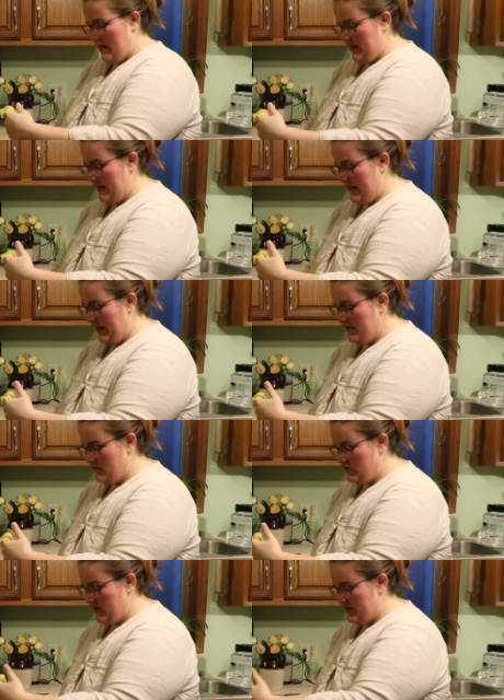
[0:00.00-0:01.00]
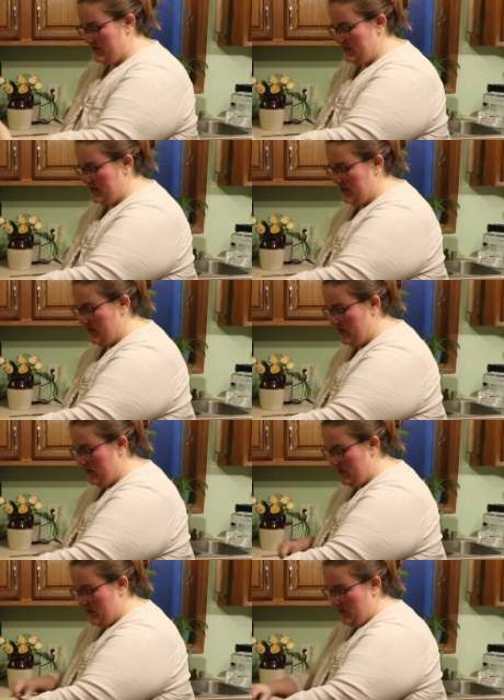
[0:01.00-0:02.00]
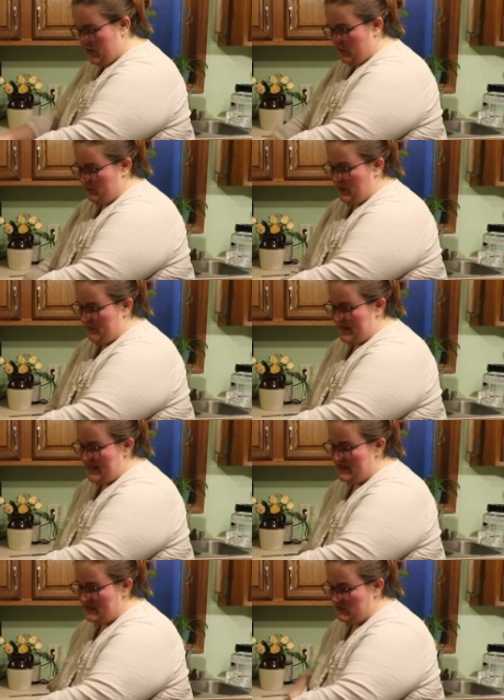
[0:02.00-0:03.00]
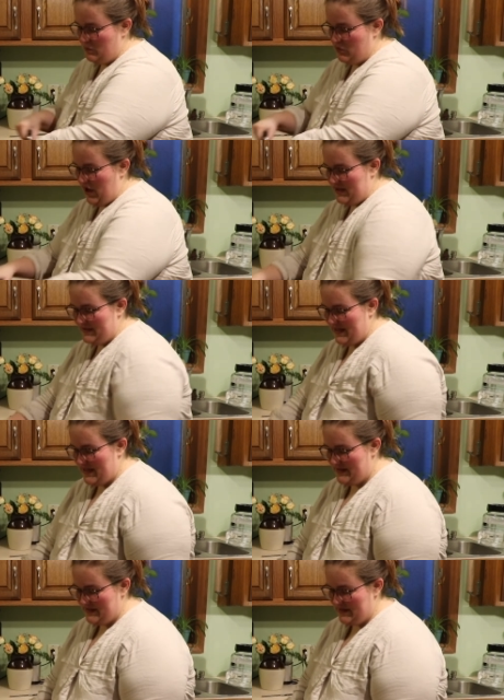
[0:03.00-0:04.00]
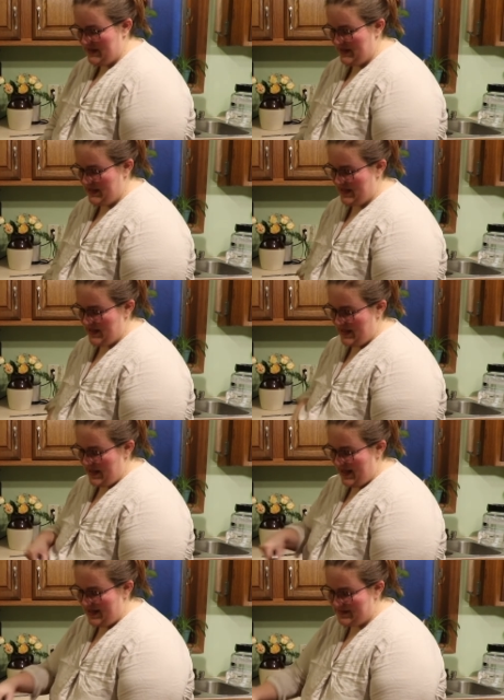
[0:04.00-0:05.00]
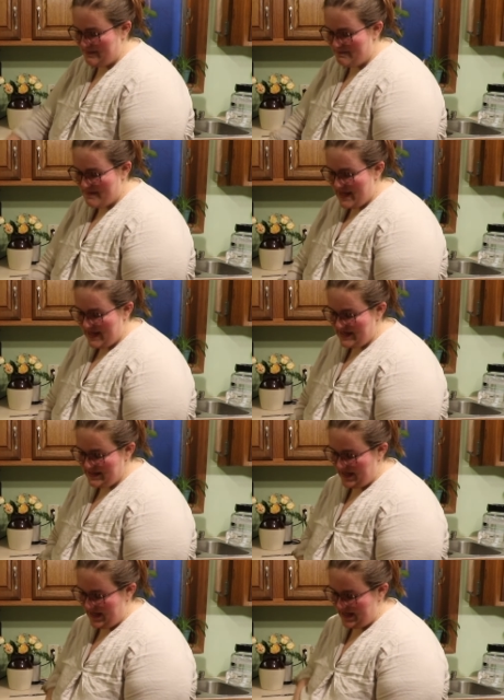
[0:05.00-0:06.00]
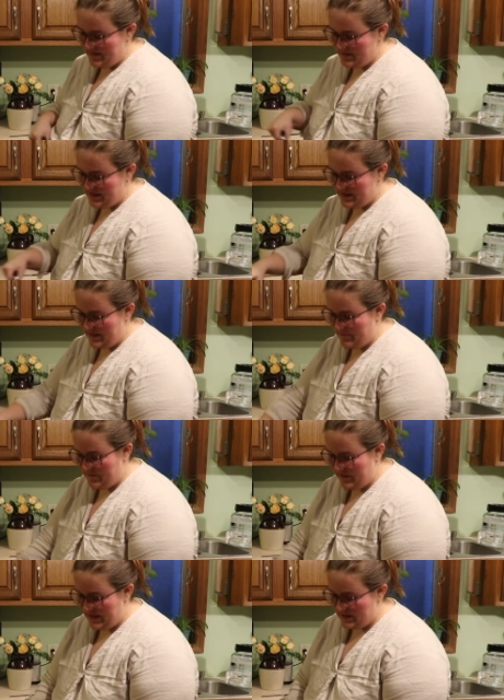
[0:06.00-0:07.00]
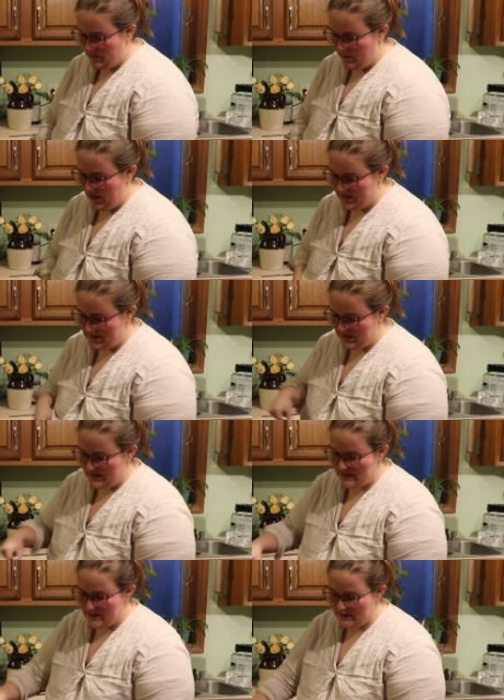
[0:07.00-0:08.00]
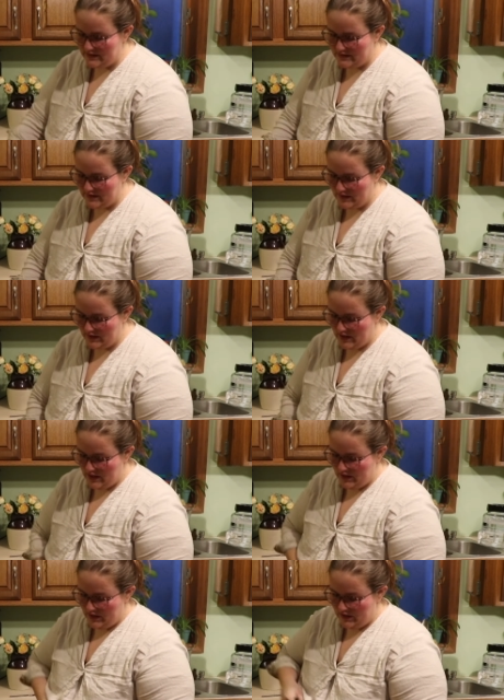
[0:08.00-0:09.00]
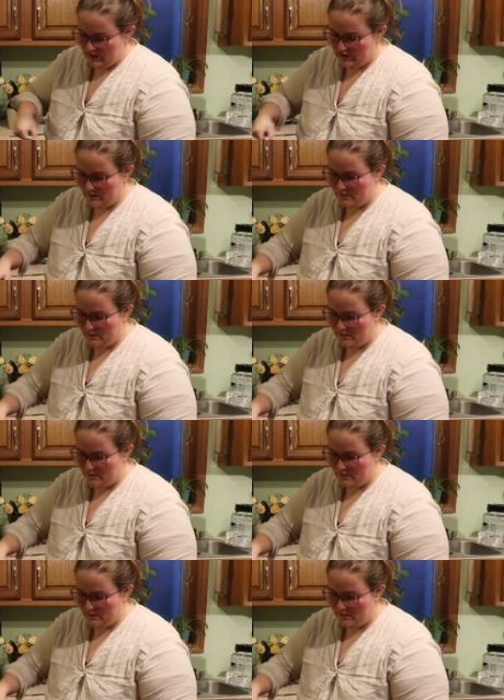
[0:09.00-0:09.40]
And I kind of just repeat this process as many times as I feel like the pasta needs to